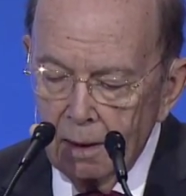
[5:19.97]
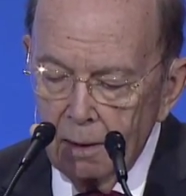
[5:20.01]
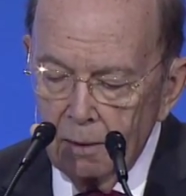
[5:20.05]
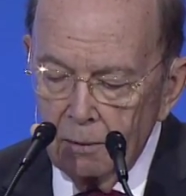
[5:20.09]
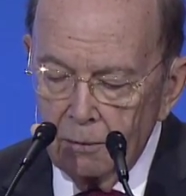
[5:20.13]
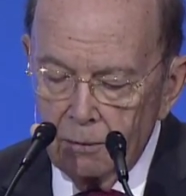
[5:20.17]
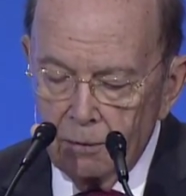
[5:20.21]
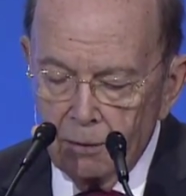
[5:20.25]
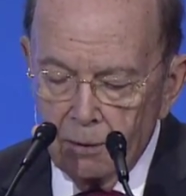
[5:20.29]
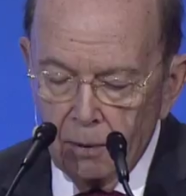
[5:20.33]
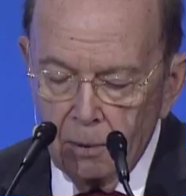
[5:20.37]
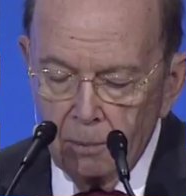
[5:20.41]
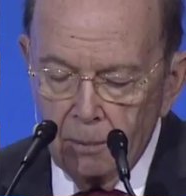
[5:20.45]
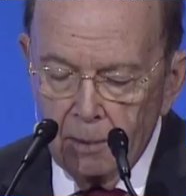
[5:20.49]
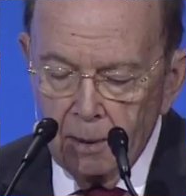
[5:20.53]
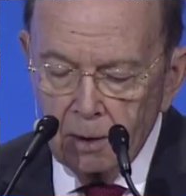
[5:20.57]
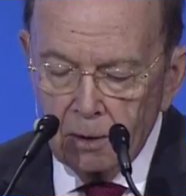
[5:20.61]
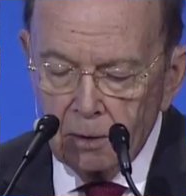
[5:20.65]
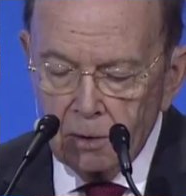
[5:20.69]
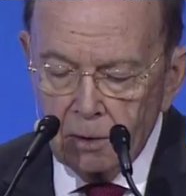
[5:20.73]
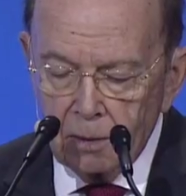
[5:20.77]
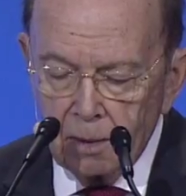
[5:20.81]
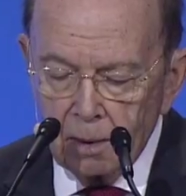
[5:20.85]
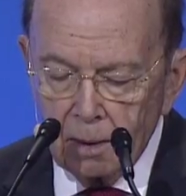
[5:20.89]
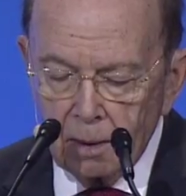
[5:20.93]
for
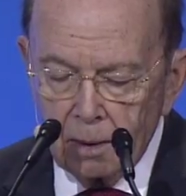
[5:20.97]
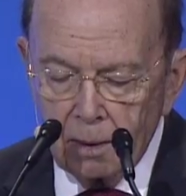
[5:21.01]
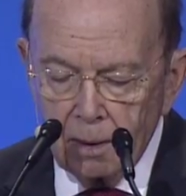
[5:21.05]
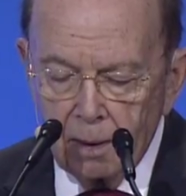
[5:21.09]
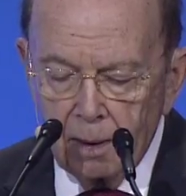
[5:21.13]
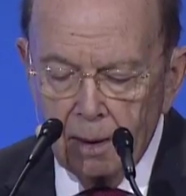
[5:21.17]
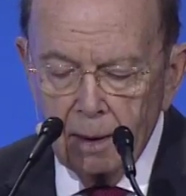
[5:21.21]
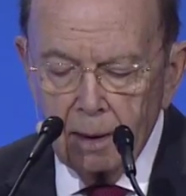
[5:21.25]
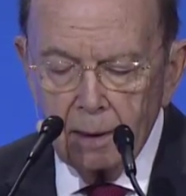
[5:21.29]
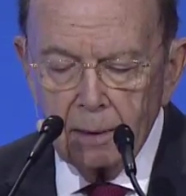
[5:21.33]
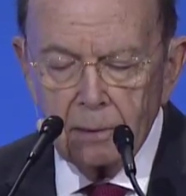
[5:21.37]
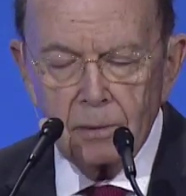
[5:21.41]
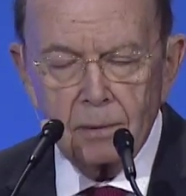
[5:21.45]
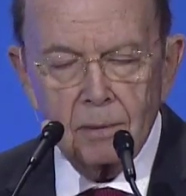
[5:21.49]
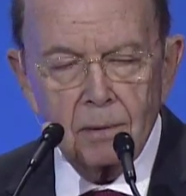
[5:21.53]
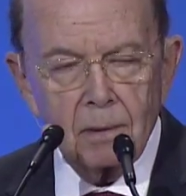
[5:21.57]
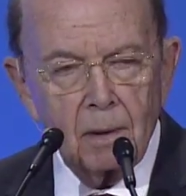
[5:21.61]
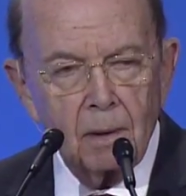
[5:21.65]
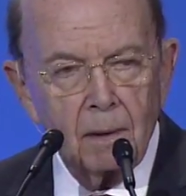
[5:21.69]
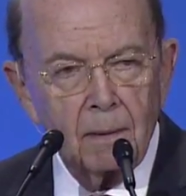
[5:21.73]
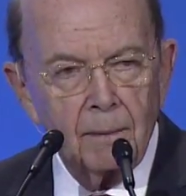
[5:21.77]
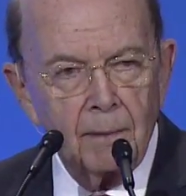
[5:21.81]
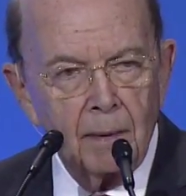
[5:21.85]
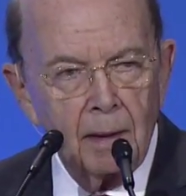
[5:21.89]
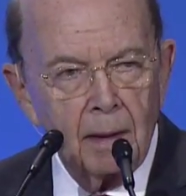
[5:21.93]
which the costs
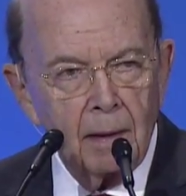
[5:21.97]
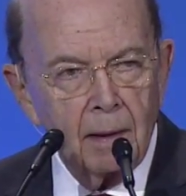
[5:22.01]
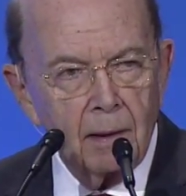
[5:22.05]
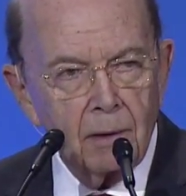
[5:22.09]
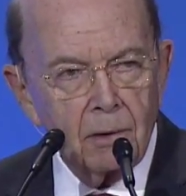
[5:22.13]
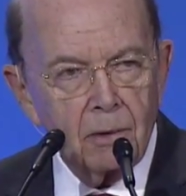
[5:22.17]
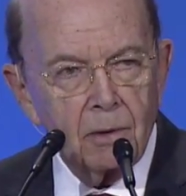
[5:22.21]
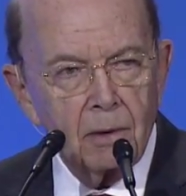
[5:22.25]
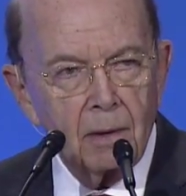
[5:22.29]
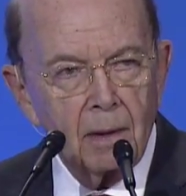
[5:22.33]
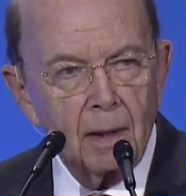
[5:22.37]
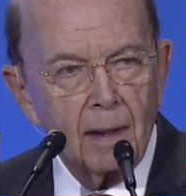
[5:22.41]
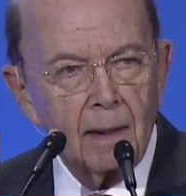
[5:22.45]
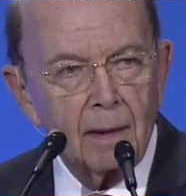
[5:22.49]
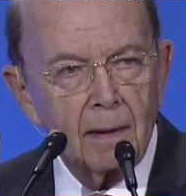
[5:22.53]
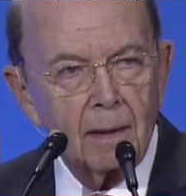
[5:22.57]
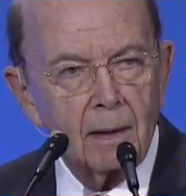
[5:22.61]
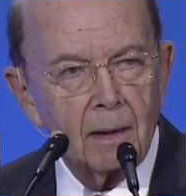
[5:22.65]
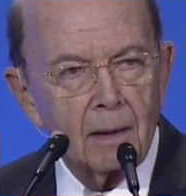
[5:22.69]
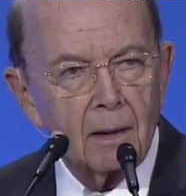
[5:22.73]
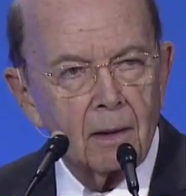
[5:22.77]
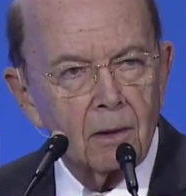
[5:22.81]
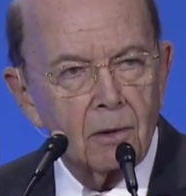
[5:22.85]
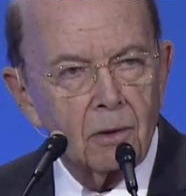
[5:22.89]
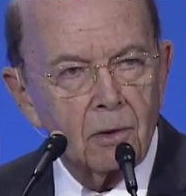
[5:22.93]
of
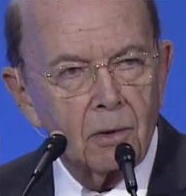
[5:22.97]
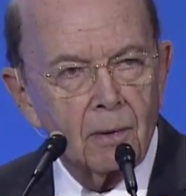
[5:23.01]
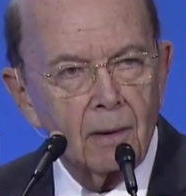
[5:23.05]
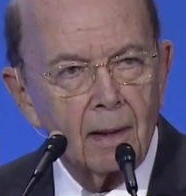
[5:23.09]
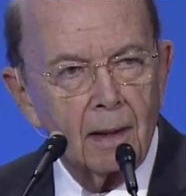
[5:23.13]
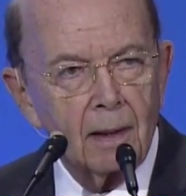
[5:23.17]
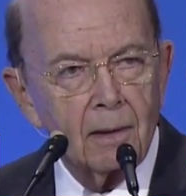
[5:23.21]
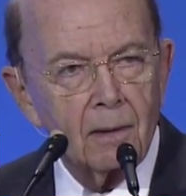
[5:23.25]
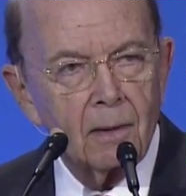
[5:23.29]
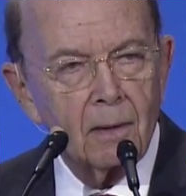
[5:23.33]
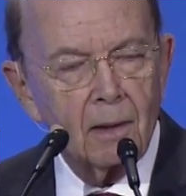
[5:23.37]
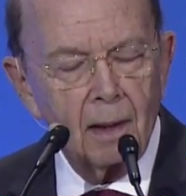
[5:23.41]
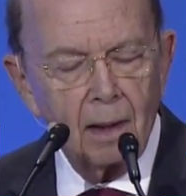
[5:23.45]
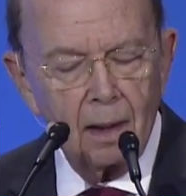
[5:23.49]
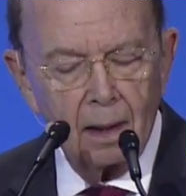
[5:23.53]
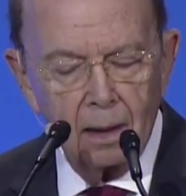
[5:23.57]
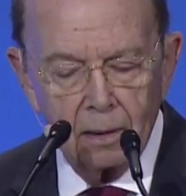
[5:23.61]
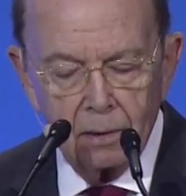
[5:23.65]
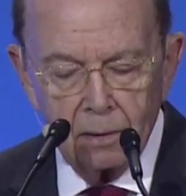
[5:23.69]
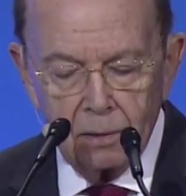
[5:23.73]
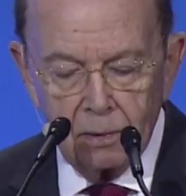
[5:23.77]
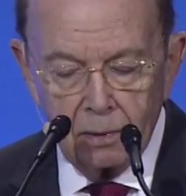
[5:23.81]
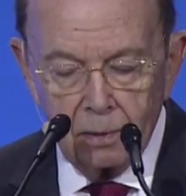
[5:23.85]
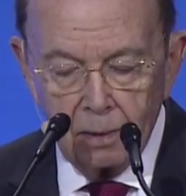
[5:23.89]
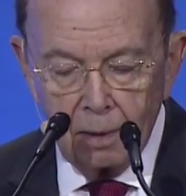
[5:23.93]
initiating a trade
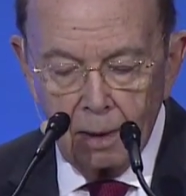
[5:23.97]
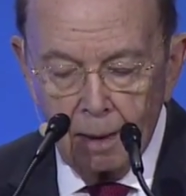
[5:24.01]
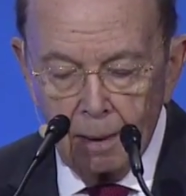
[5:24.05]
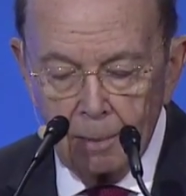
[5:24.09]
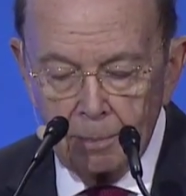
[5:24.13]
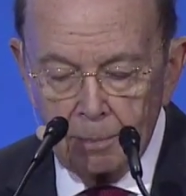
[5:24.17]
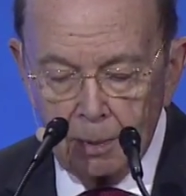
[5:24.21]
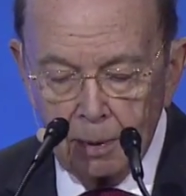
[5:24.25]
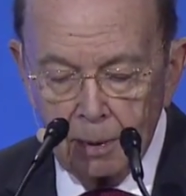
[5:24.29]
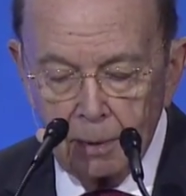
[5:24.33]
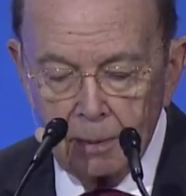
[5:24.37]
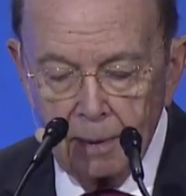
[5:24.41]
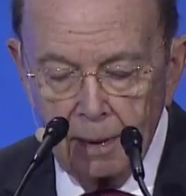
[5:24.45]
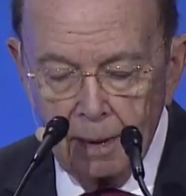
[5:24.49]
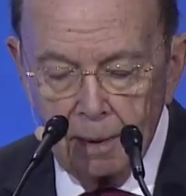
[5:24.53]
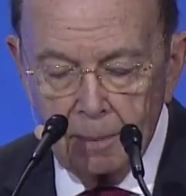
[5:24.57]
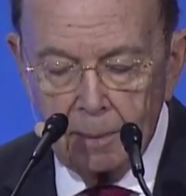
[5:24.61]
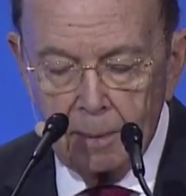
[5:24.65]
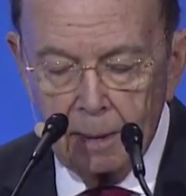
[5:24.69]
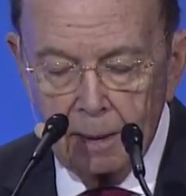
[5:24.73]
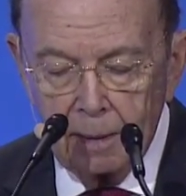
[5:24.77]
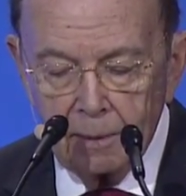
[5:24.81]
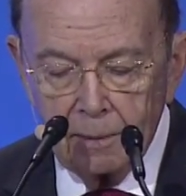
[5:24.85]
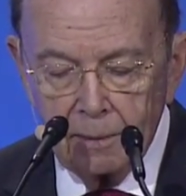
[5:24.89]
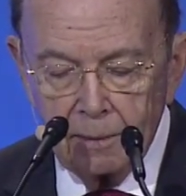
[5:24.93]
case are
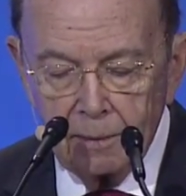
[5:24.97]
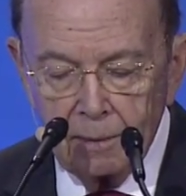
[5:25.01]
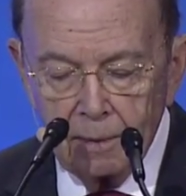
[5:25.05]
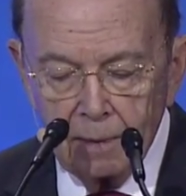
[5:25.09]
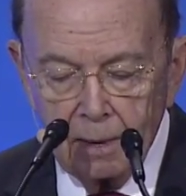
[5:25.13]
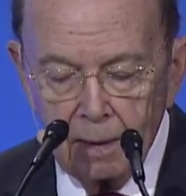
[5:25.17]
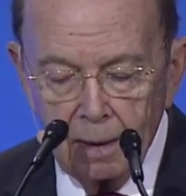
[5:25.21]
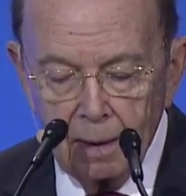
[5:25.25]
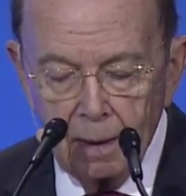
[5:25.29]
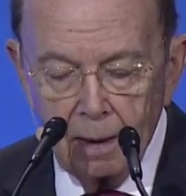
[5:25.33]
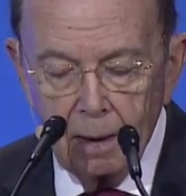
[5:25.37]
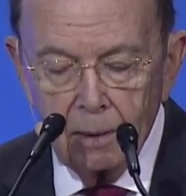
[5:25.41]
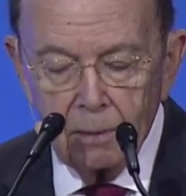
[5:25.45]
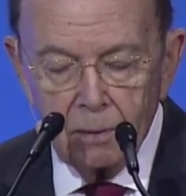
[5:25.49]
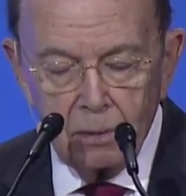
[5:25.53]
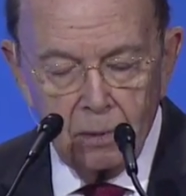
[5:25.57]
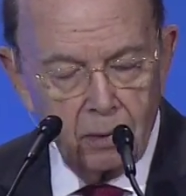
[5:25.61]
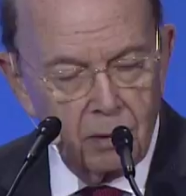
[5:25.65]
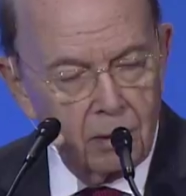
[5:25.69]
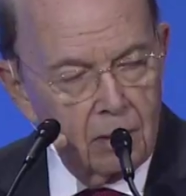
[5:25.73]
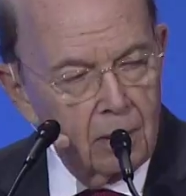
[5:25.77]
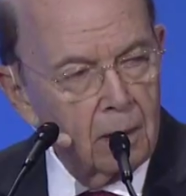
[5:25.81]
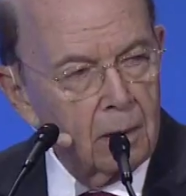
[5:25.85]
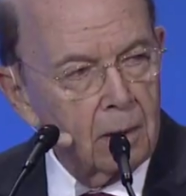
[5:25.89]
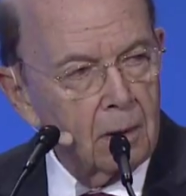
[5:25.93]
prohibitive,
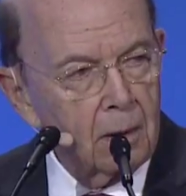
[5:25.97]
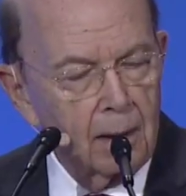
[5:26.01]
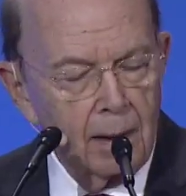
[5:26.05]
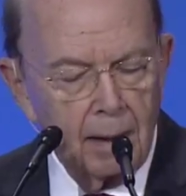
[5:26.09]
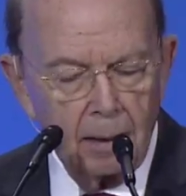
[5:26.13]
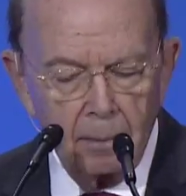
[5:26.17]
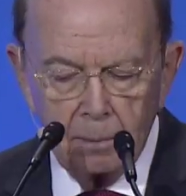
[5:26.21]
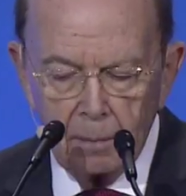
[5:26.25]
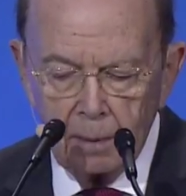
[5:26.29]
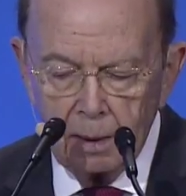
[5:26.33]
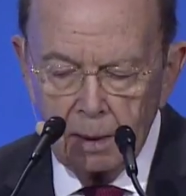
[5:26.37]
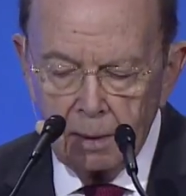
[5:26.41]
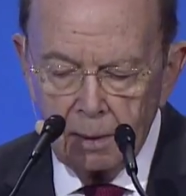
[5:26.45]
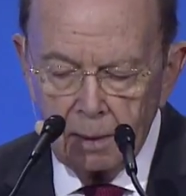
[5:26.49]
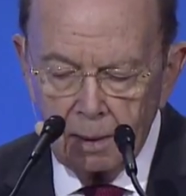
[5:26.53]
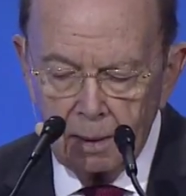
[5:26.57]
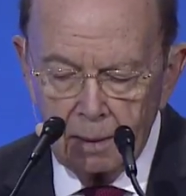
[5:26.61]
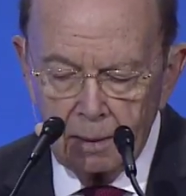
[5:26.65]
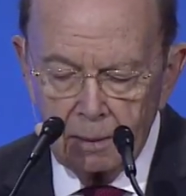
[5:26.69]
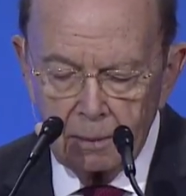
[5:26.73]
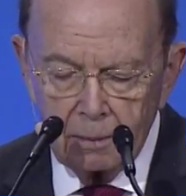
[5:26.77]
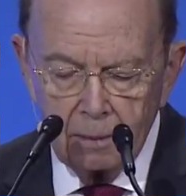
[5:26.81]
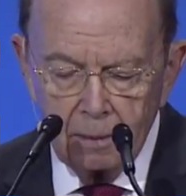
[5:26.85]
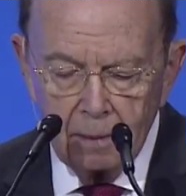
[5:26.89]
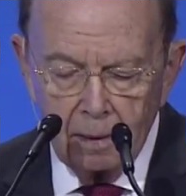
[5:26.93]
still let me
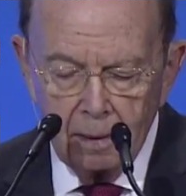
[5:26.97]
know